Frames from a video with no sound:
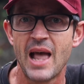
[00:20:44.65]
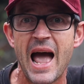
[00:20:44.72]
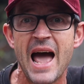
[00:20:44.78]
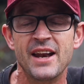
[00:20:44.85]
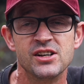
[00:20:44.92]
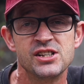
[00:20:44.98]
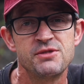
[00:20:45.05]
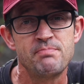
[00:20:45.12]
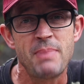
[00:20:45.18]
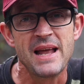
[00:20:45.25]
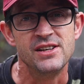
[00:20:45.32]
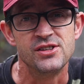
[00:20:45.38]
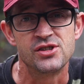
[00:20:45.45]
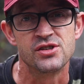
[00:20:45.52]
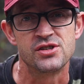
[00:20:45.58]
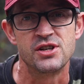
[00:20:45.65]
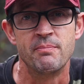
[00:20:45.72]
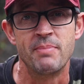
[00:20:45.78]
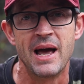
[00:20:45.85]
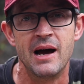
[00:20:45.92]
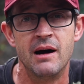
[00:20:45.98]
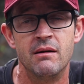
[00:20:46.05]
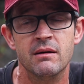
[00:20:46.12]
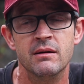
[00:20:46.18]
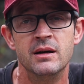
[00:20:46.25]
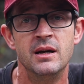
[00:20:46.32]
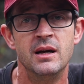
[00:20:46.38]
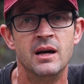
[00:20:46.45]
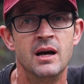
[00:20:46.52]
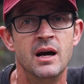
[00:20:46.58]
and I spent just about
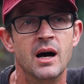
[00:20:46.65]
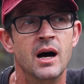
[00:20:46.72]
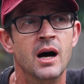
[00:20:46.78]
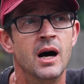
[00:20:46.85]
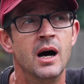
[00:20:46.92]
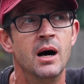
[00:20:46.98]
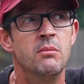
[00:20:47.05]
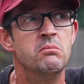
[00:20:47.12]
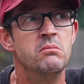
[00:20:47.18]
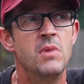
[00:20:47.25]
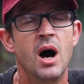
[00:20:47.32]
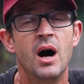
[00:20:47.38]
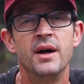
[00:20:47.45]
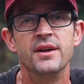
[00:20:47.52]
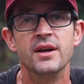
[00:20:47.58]
I